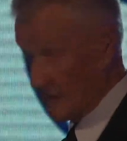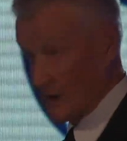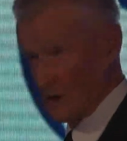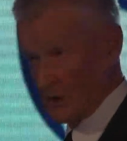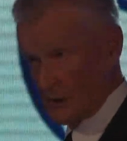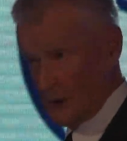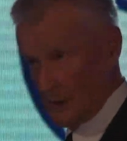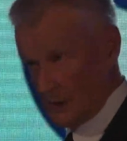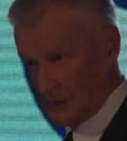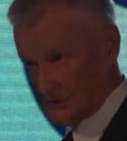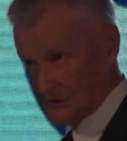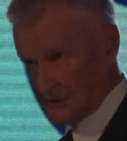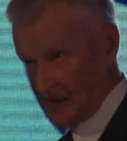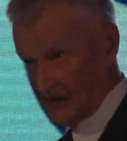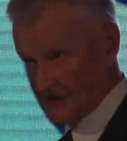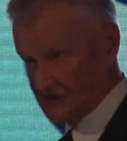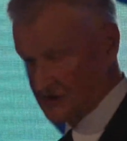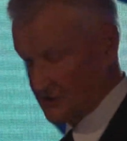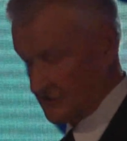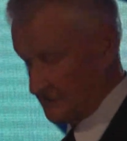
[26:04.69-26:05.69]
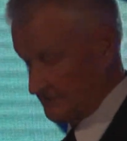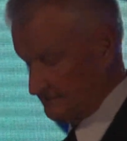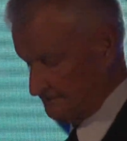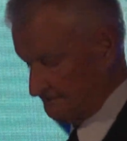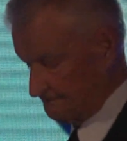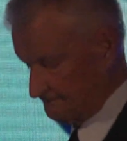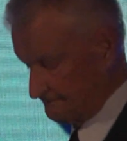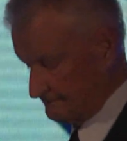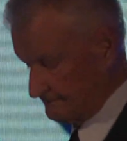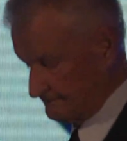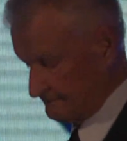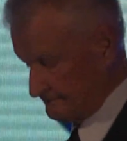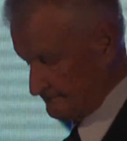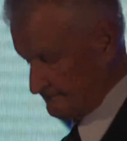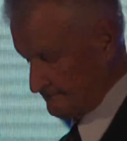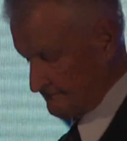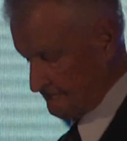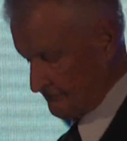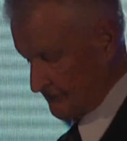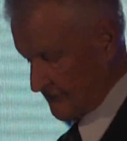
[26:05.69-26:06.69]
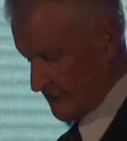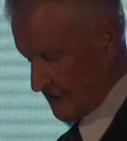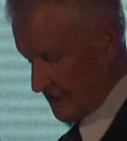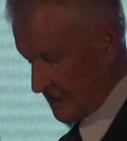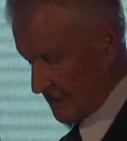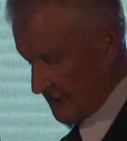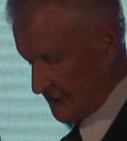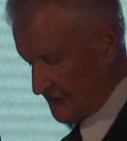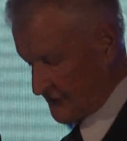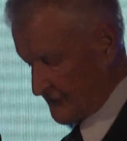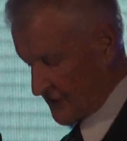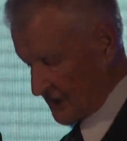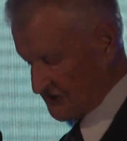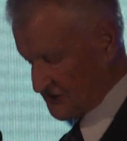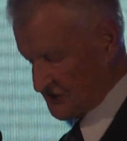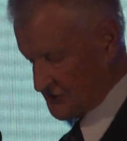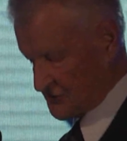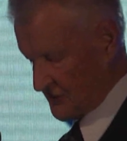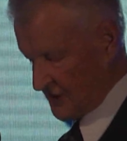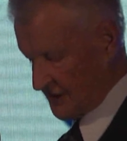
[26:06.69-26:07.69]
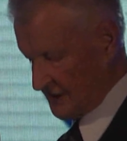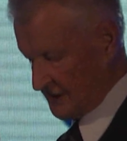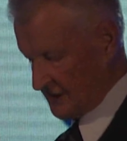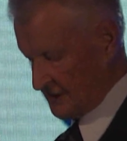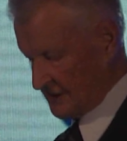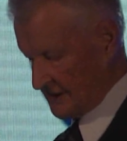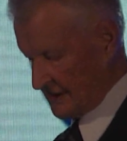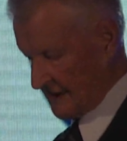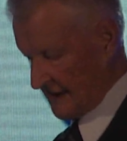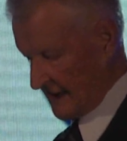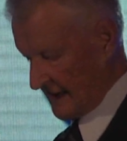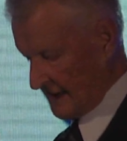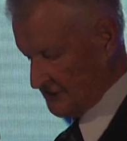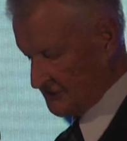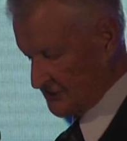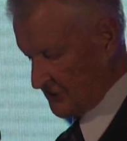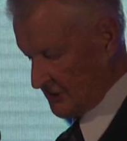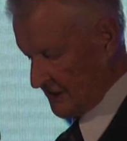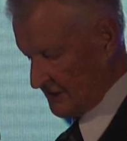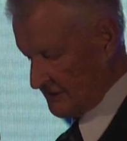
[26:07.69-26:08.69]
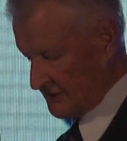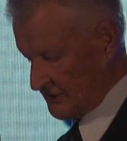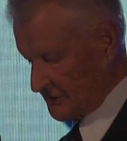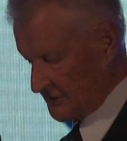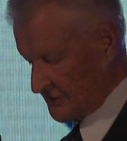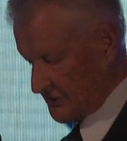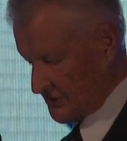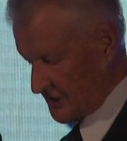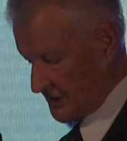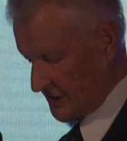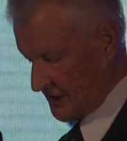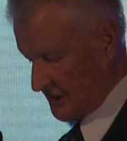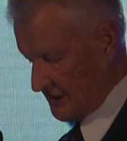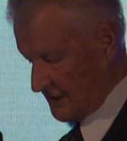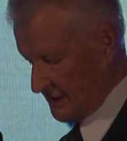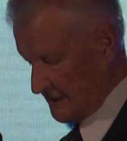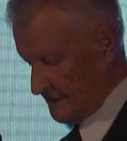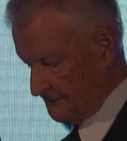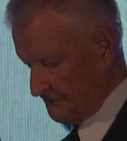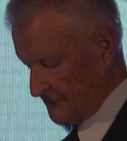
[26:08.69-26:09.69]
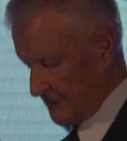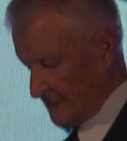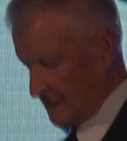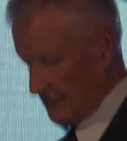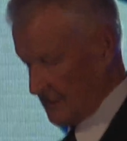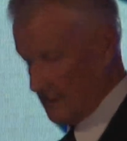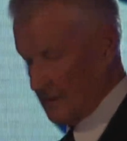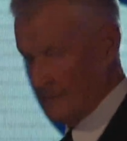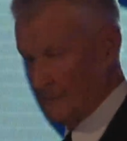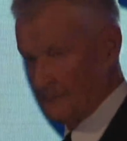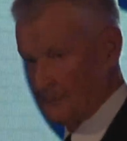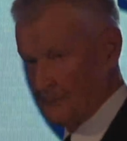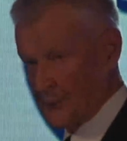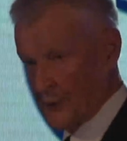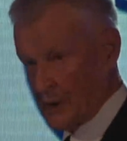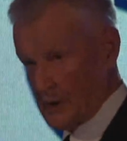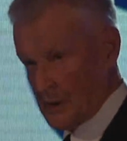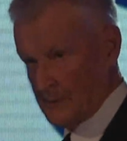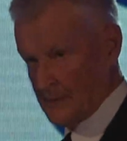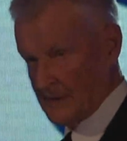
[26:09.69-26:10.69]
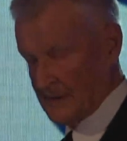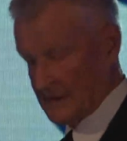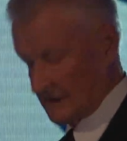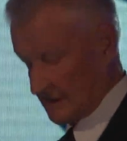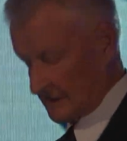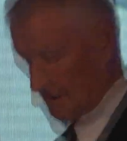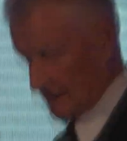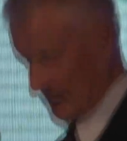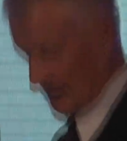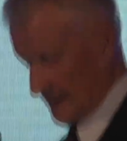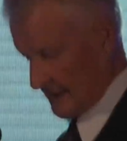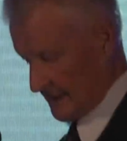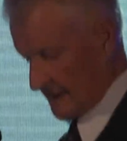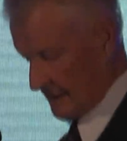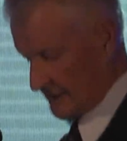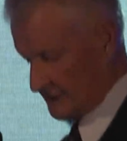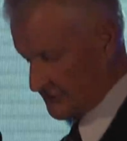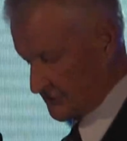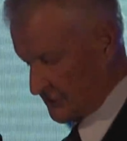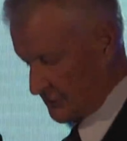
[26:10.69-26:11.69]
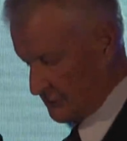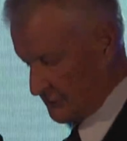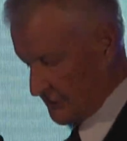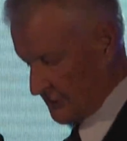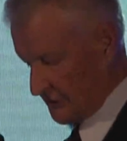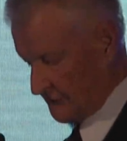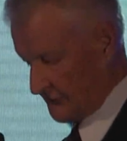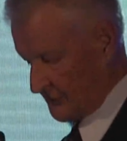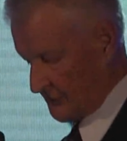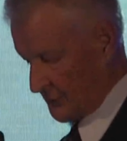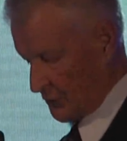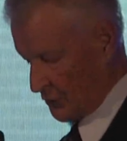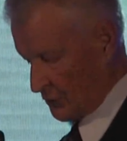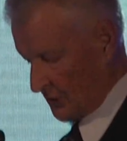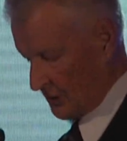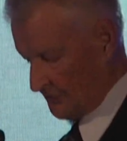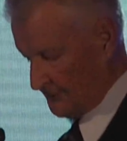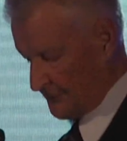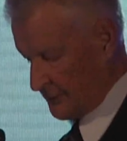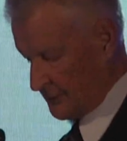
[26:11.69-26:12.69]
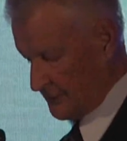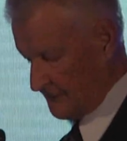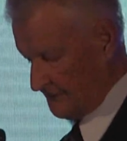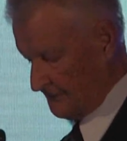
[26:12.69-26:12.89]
In contrast, a frustrated and isolated Turkey, permanently excluded from Europe,